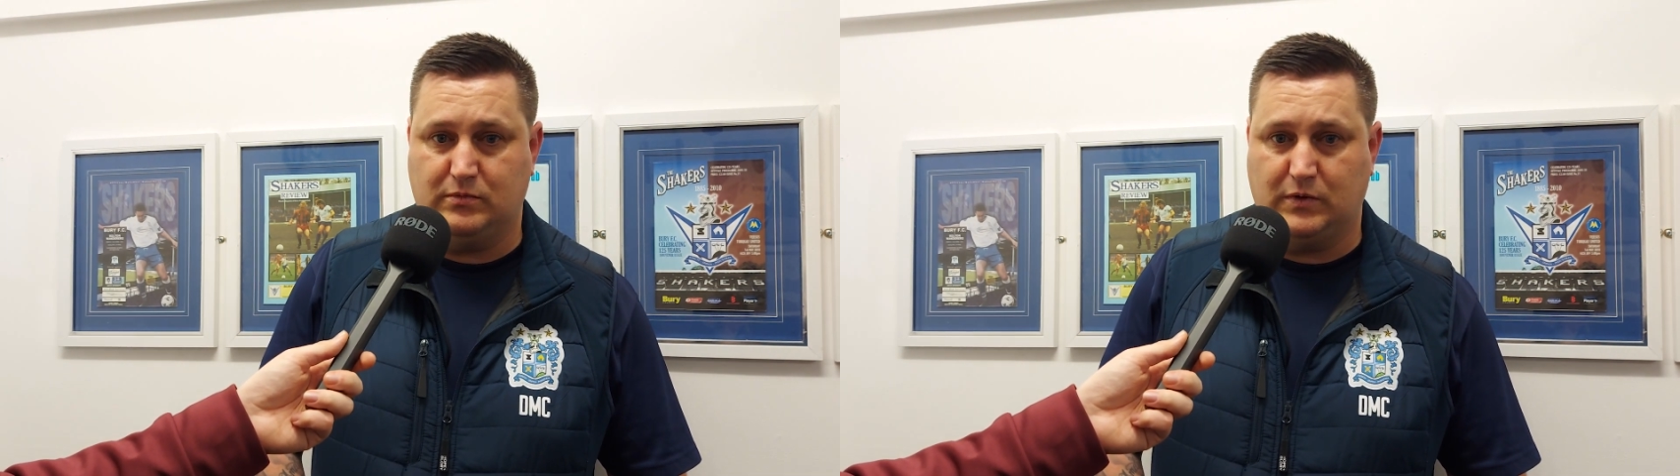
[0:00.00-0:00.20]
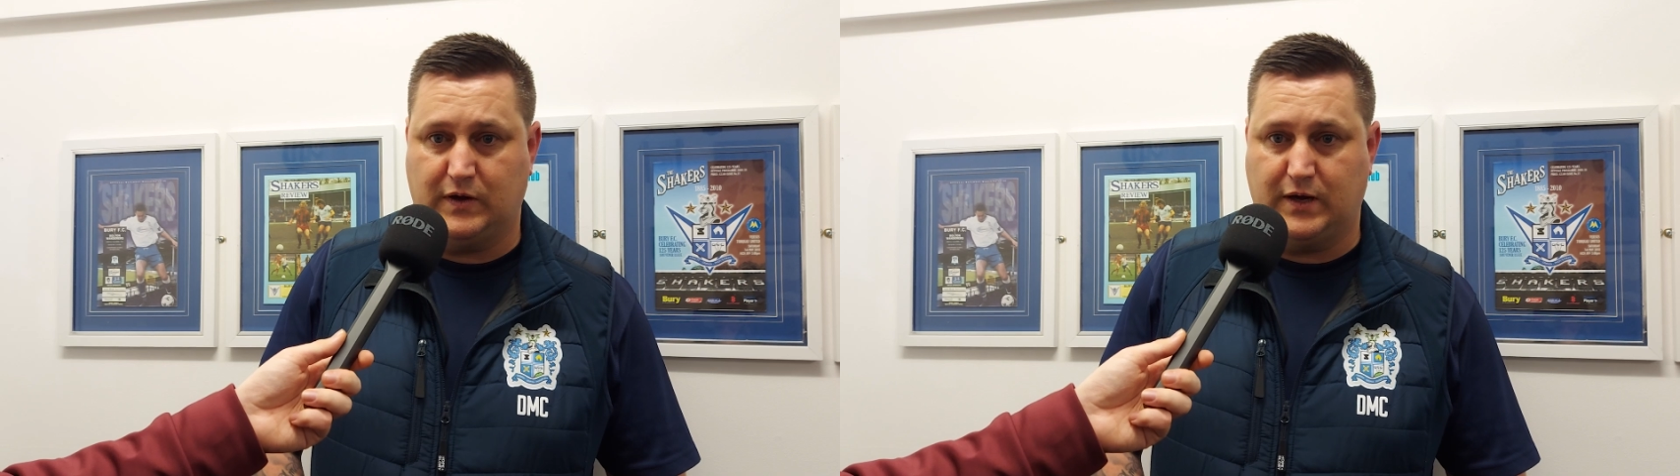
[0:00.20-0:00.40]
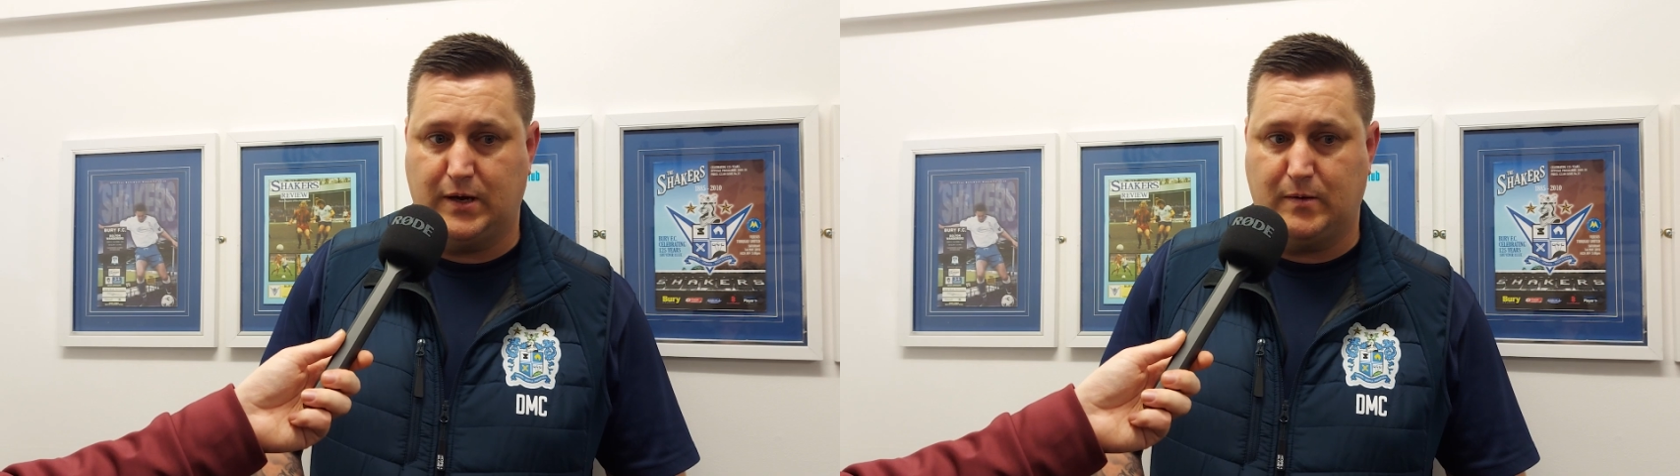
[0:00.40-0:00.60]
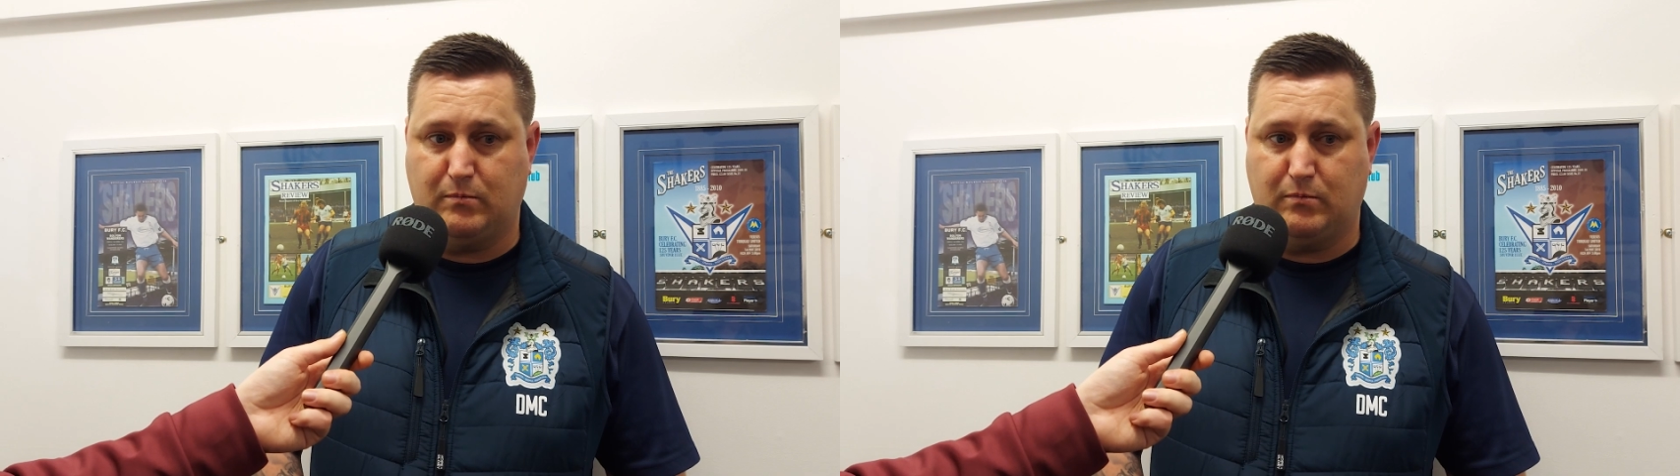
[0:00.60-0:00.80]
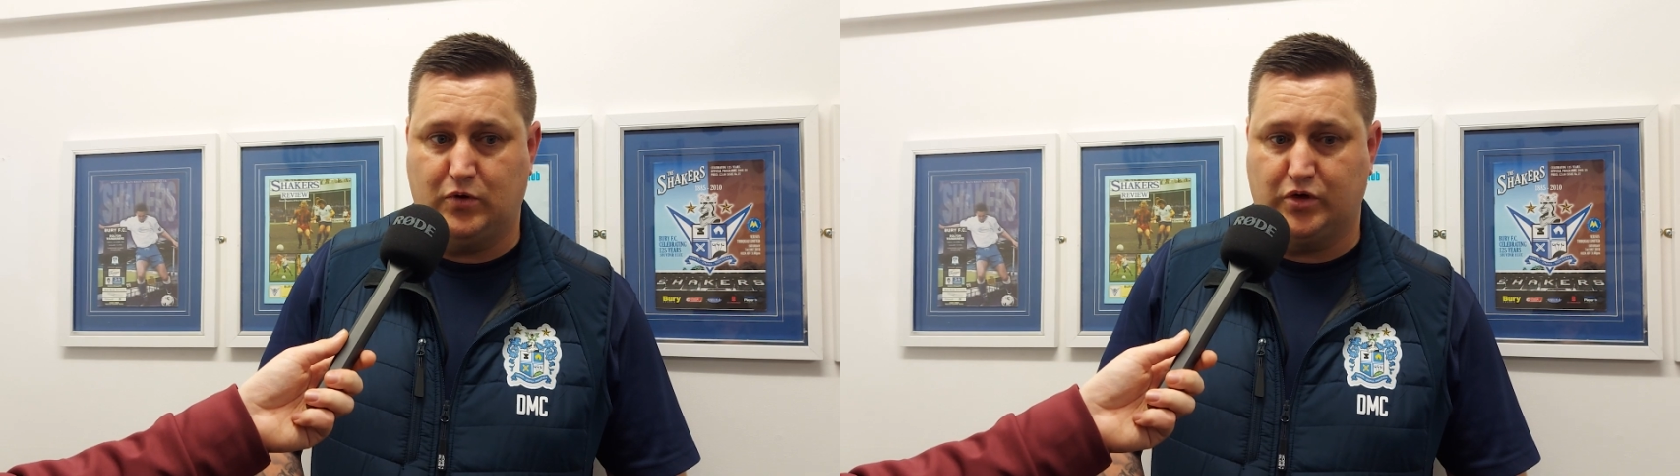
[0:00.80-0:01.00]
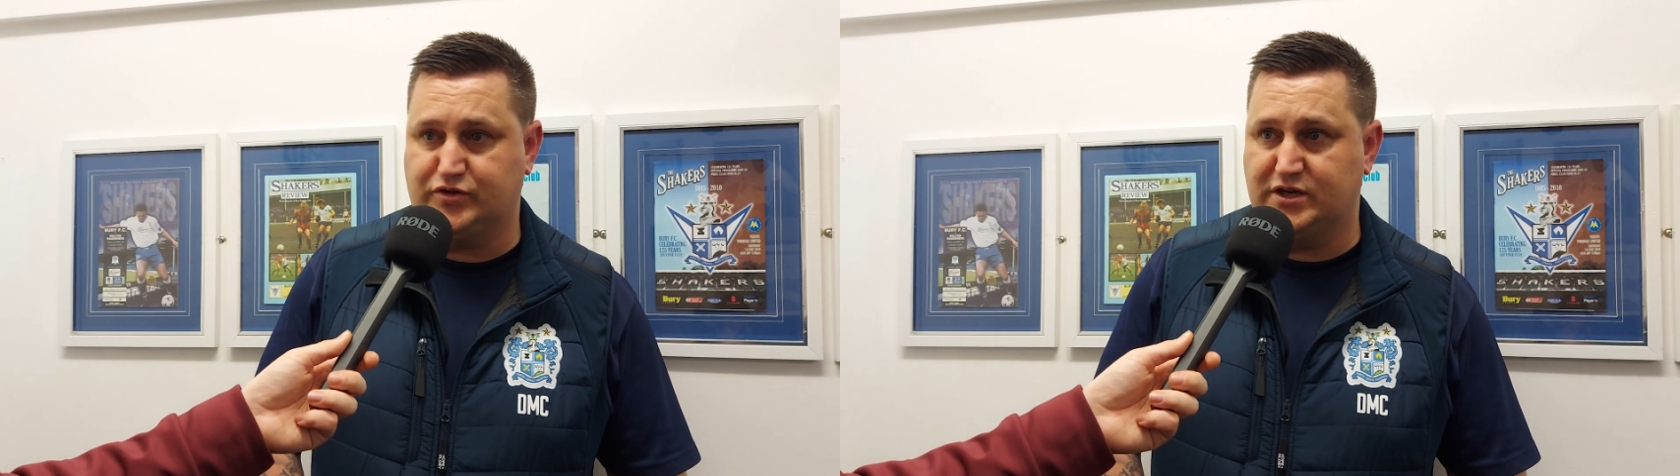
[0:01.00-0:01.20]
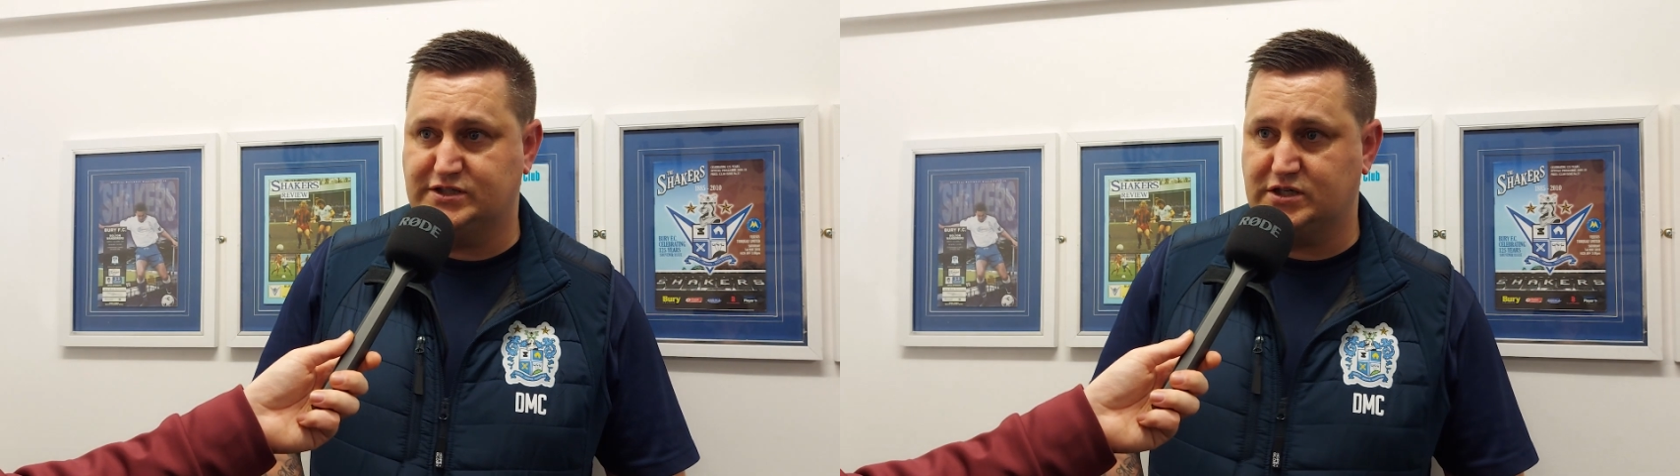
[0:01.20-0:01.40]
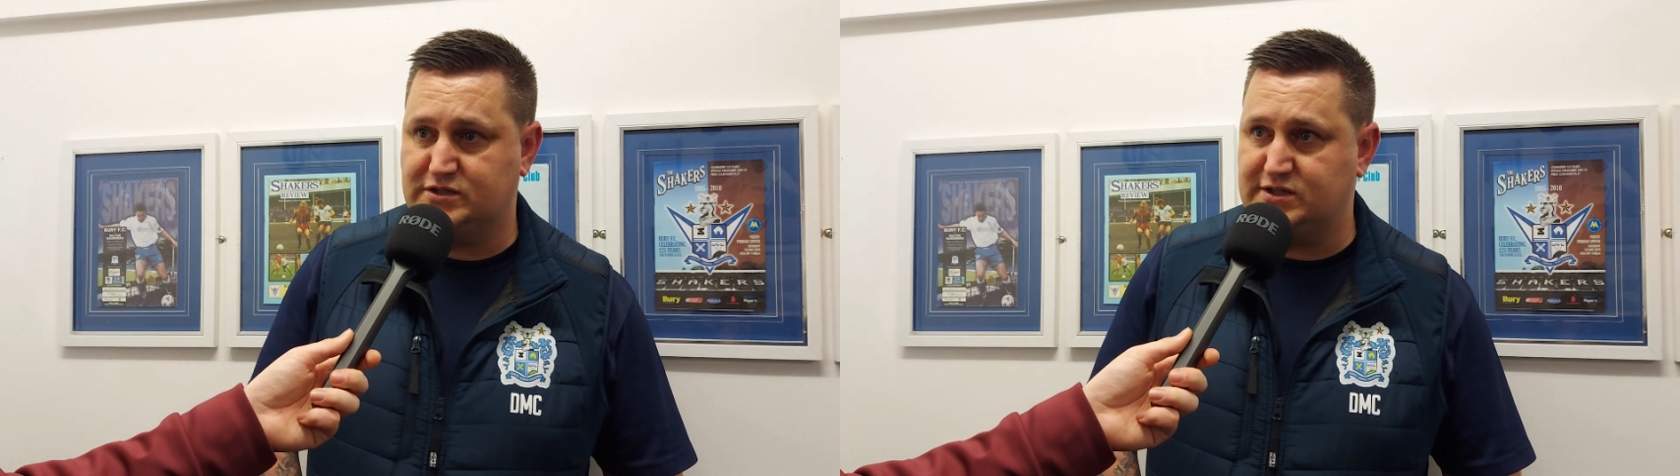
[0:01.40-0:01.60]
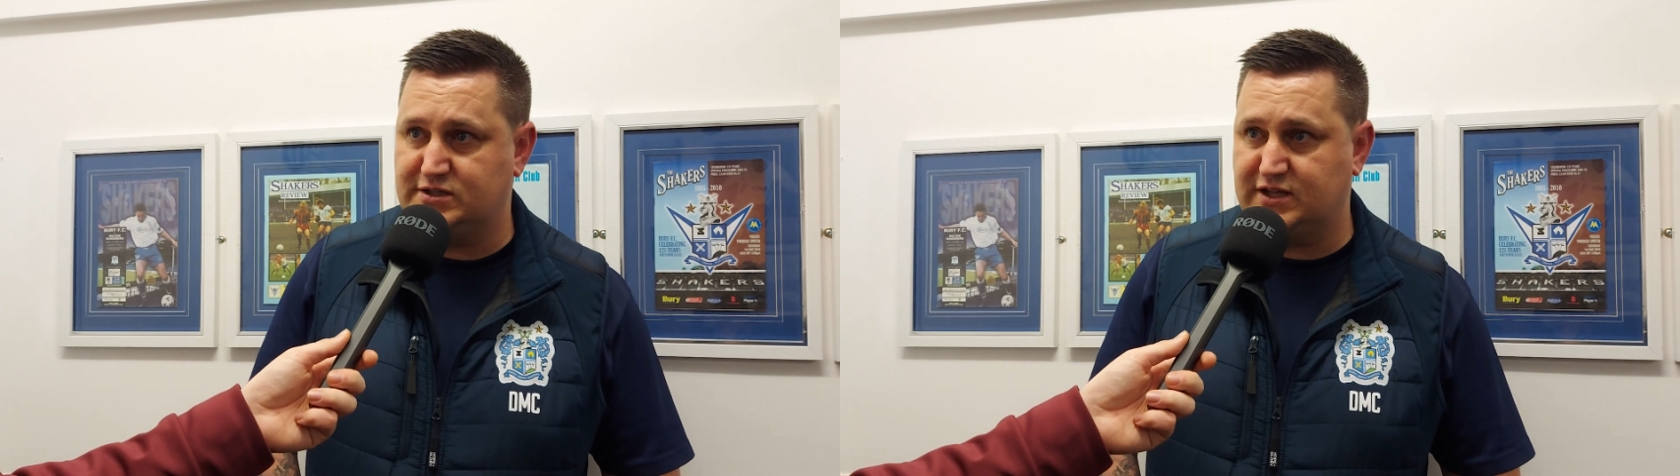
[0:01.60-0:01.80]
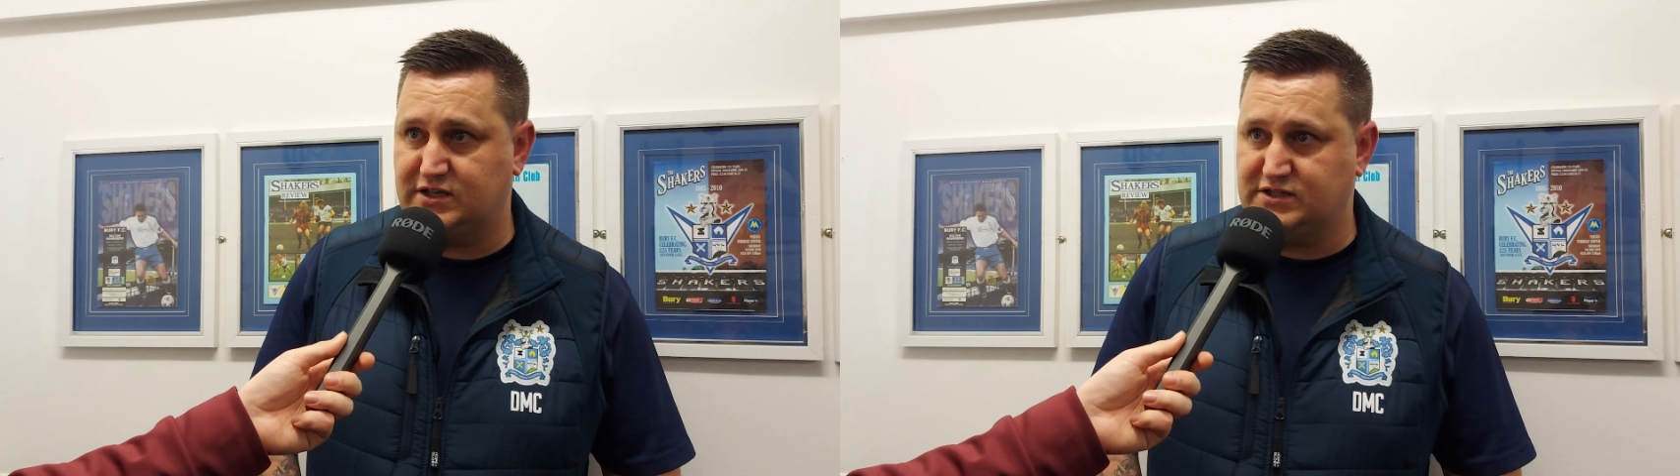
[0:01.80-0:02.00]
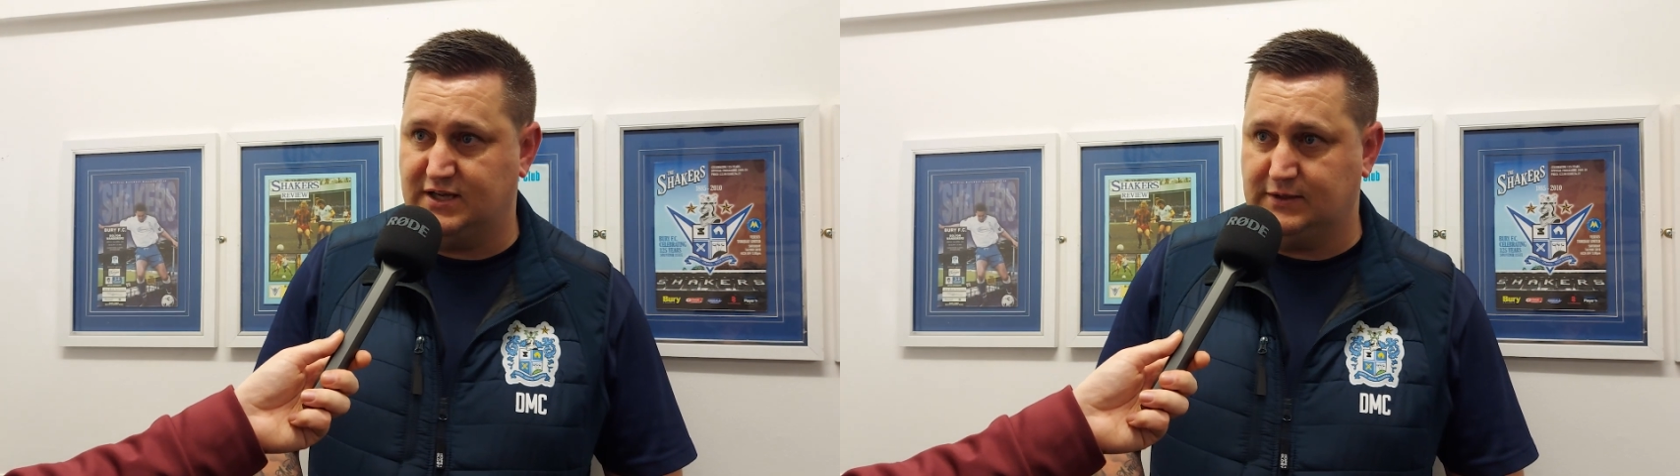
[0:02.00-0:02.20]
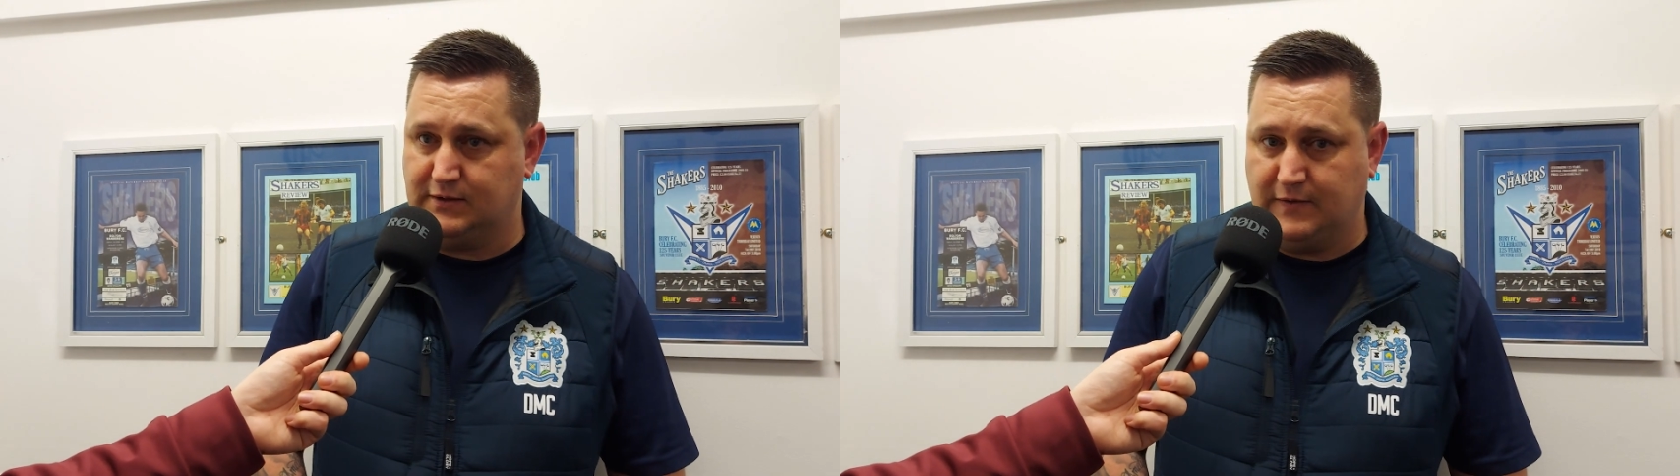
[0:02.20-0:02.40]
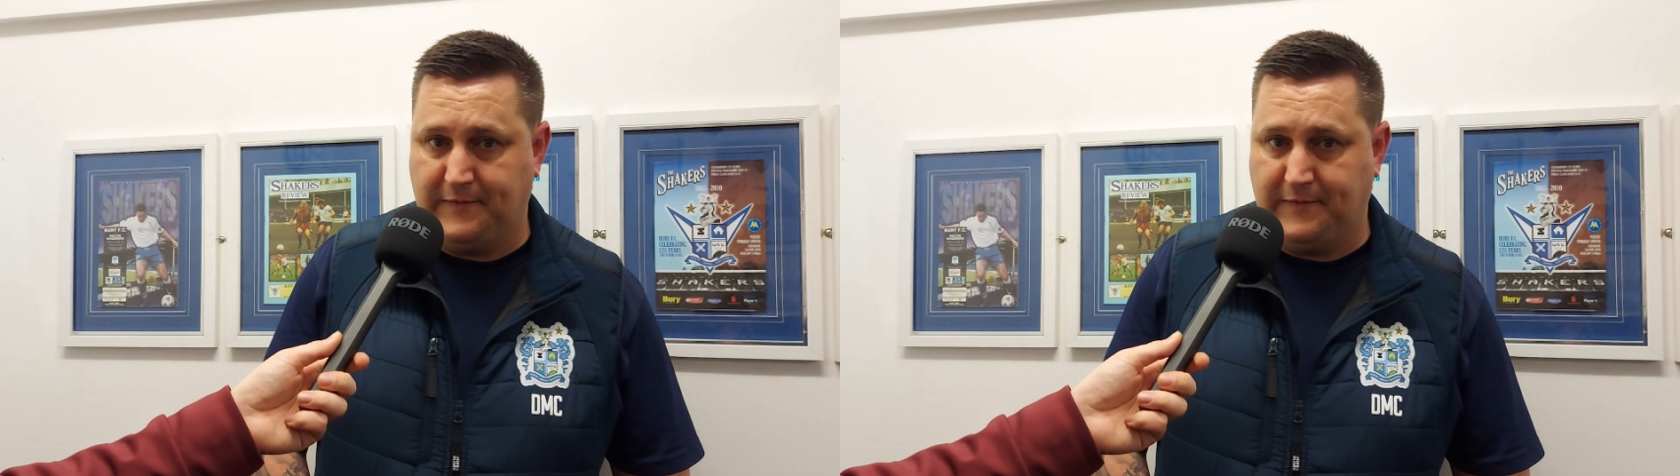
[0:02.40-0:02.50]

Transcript: or a training session since the day he signed.